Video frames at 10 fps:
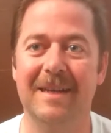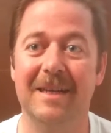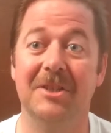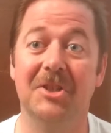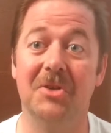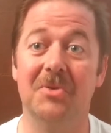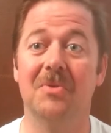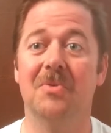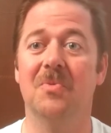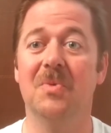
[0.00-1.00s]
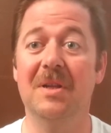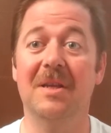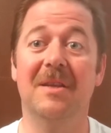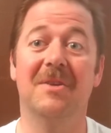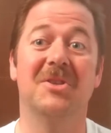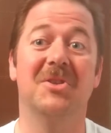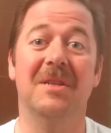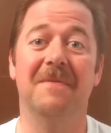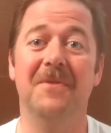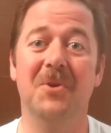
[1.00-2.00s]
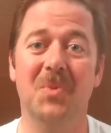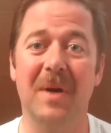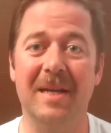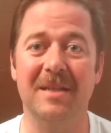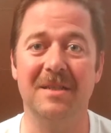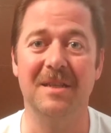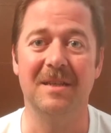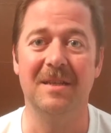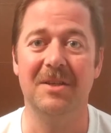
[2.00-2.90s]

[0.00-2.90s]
So really there's only a few ways that